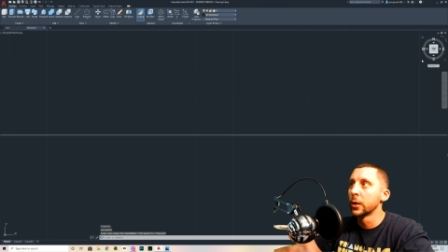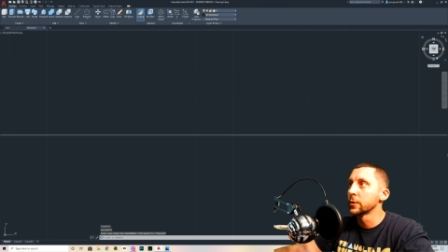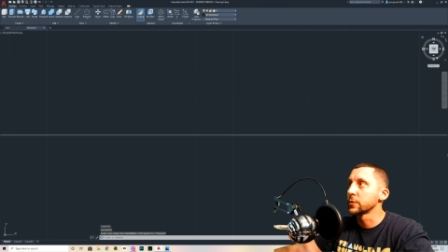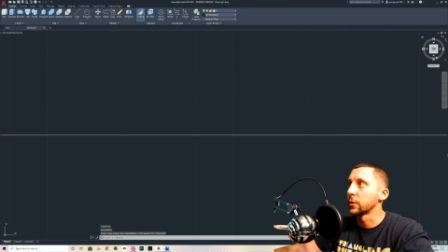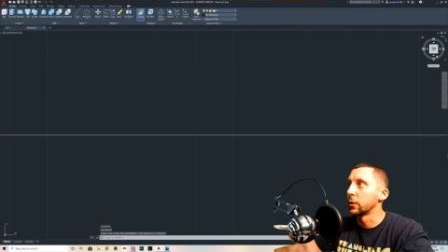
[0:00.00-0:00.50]

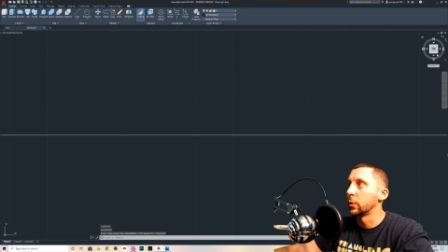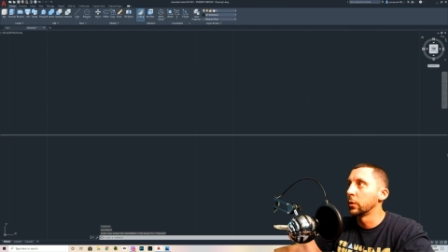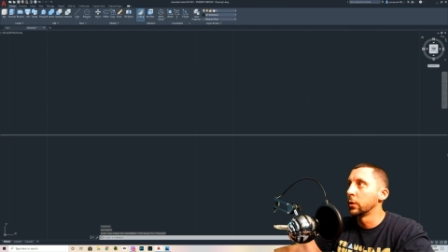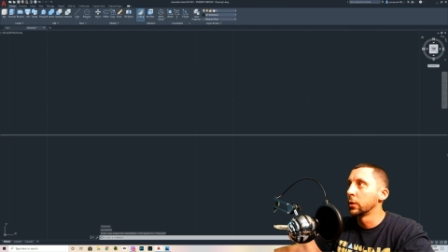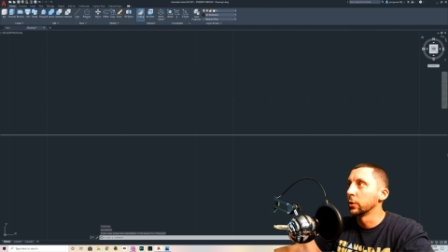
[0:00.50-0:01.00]
So
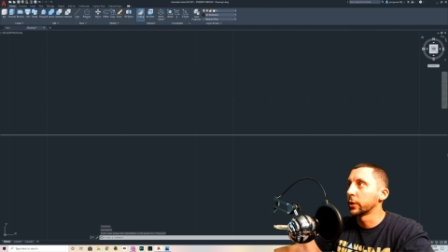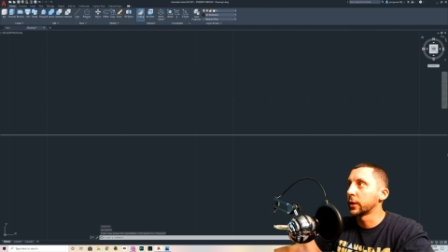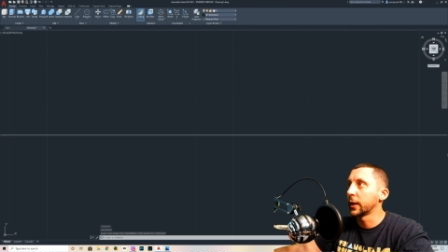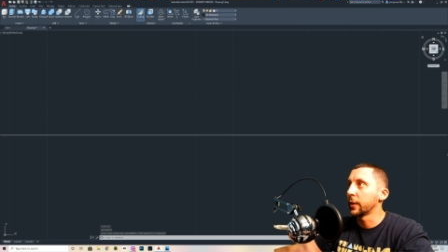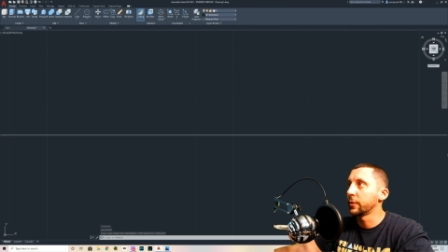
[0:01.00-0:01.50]

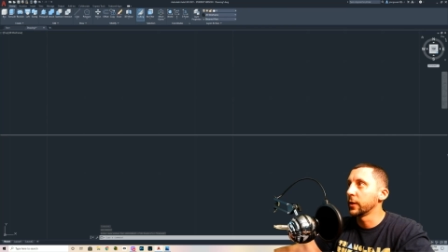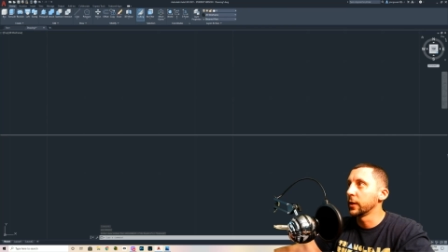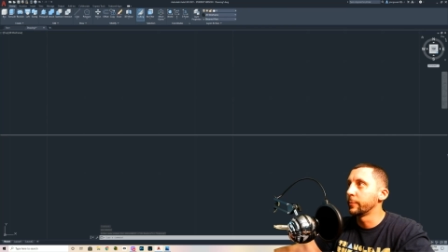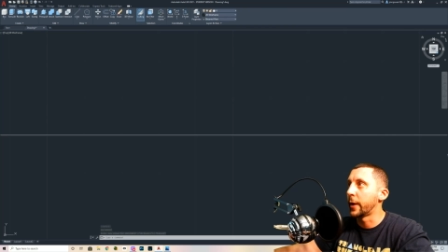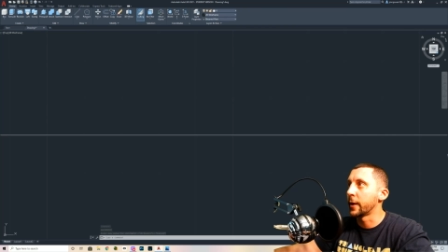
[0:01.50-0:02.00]
looking at the
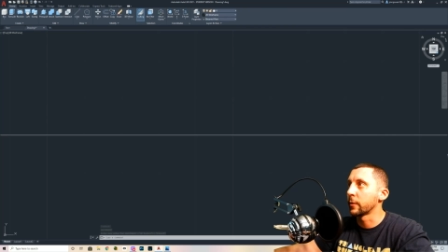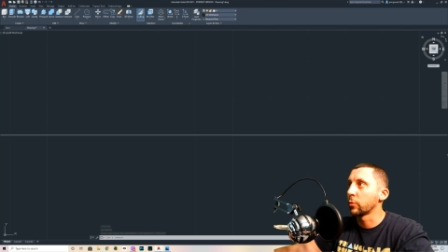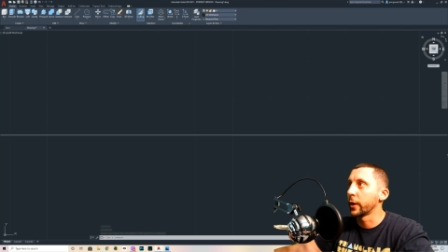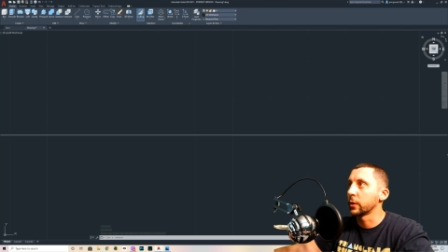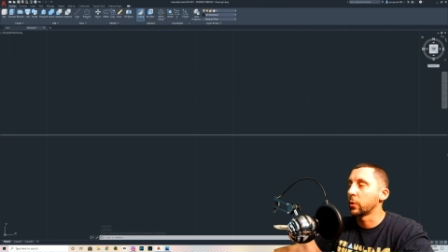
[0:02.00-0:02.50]
bottom
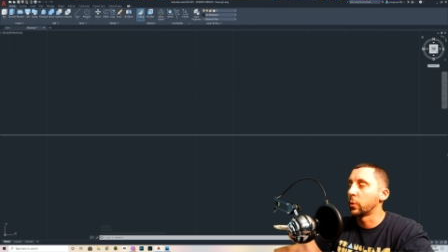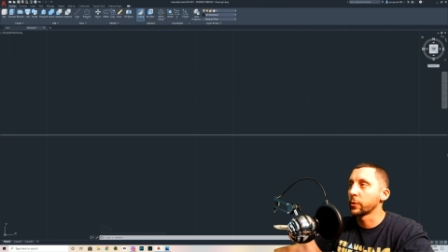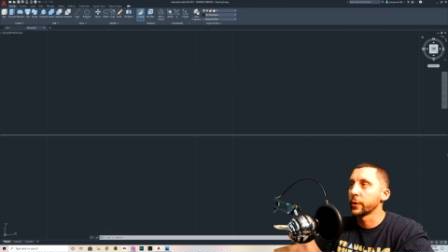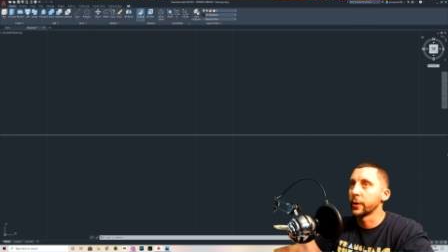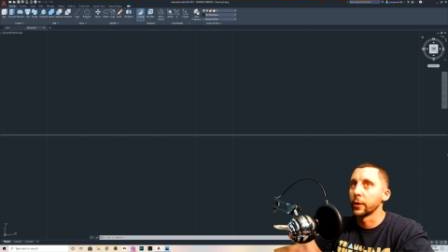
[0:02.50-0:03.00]
right
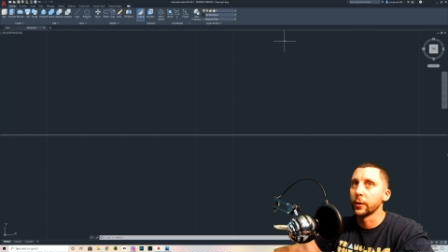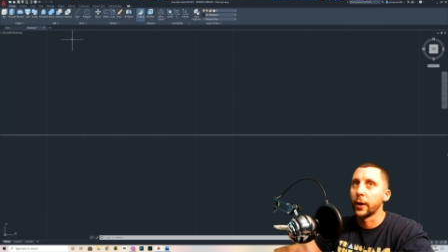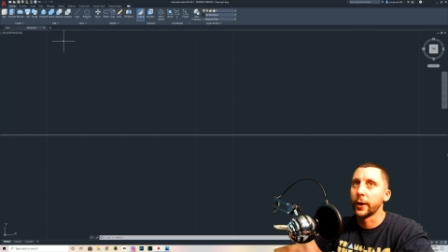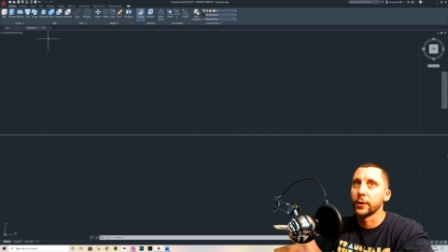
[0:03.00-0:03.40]
corner here, I,